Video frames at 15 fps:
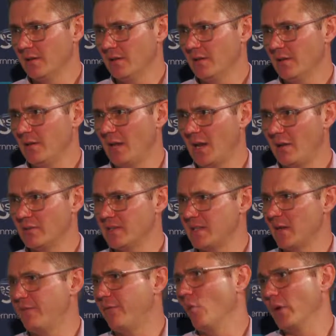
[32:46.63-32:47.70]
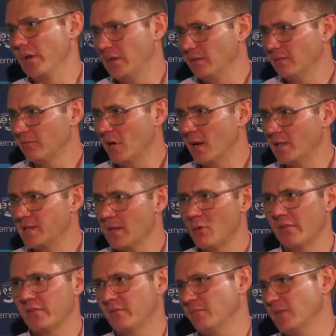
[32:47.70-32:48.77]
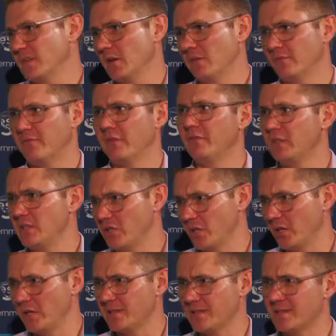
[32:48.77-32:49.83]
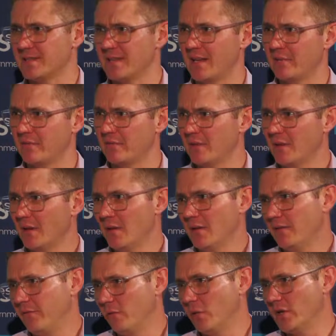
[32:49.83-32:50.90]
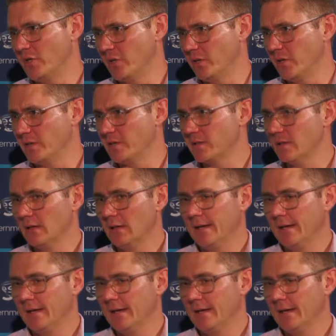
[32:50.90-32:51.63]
Instead of 40, right? So they might sell 50 shirts instead of 40 shirts.